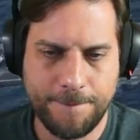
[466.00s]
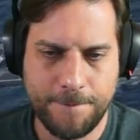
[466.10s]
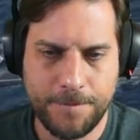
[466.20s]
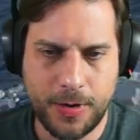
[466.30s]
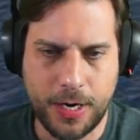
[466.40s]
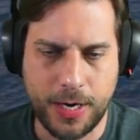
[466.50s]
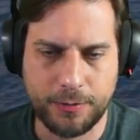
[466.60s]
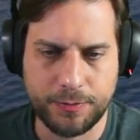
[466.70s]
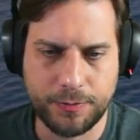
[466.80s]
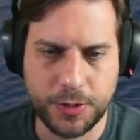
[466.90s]
Alright,
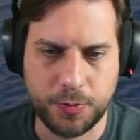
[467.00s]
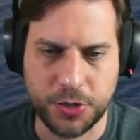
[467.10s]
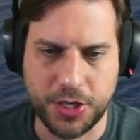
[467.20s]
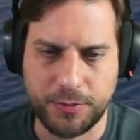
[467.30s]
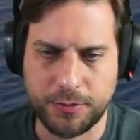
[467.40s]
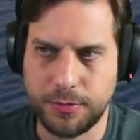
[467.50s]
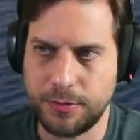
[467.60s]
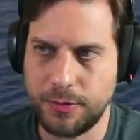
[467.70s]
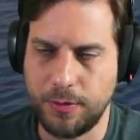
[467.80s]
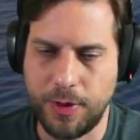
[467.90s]
let's push up.
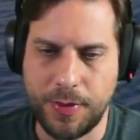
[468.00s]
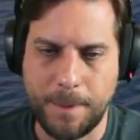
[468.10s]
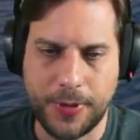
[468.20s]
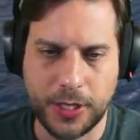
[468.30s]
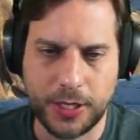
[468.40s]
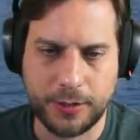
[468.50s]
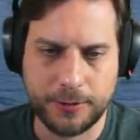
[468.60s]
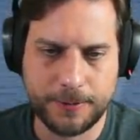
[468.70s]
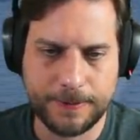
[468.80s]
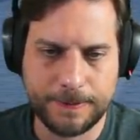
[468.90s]
We've been bullying.
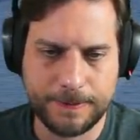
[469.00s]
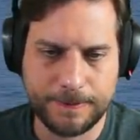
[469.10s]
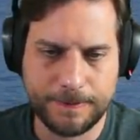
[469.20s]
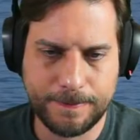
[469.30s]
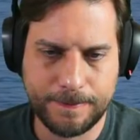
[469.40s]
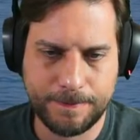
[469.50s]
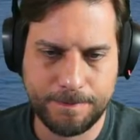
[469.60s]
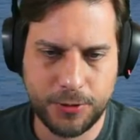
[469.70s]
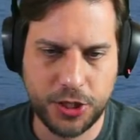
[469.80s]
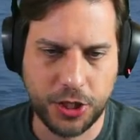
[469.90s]

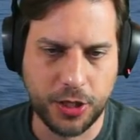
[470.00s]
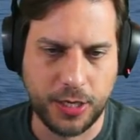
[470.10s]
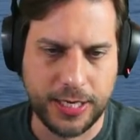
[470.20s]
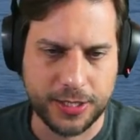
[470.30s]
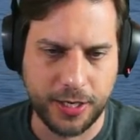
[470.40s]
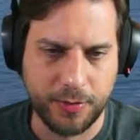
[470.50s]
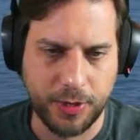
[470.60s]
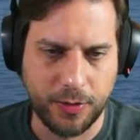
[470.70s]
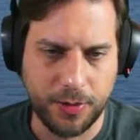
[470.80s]
This is a good Alaska game, by the way.